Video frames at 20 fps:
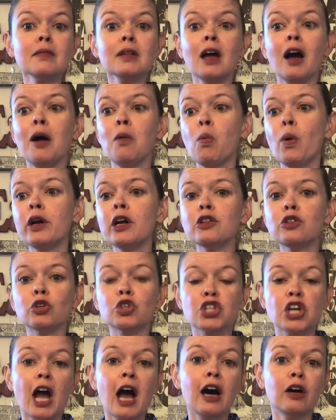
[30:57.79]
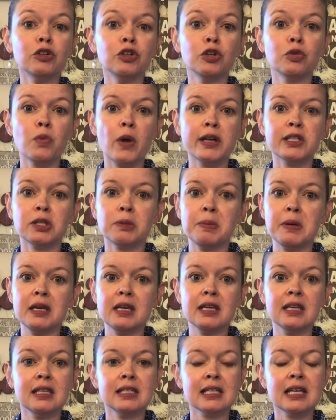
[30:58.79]
What other childhood
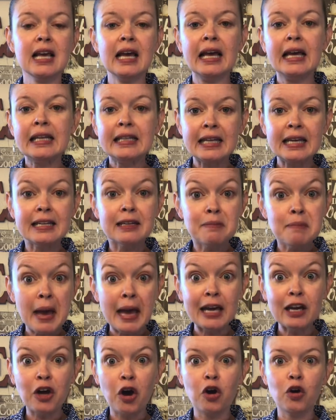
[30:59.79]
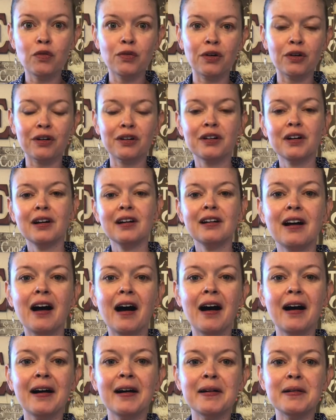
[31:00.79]
recipes need a makeover
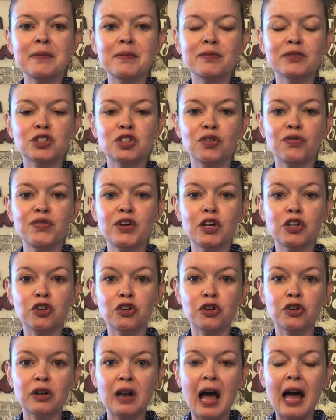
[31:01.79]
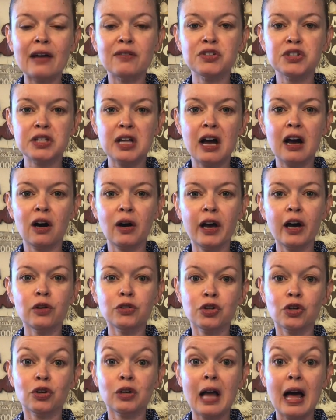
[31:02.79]
to fit your lifestyle,
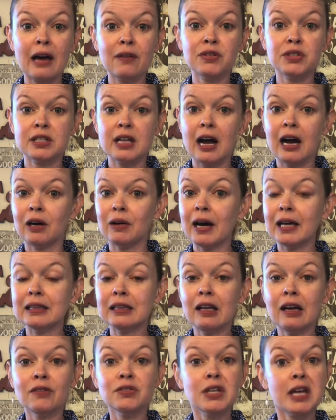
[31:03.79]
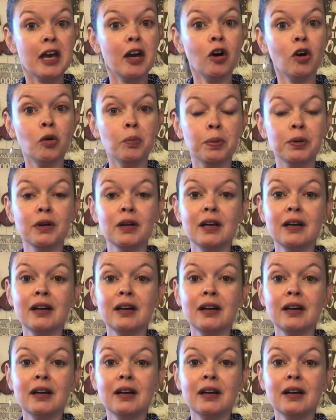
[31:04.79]
healthier lifestyle? I'd love to help.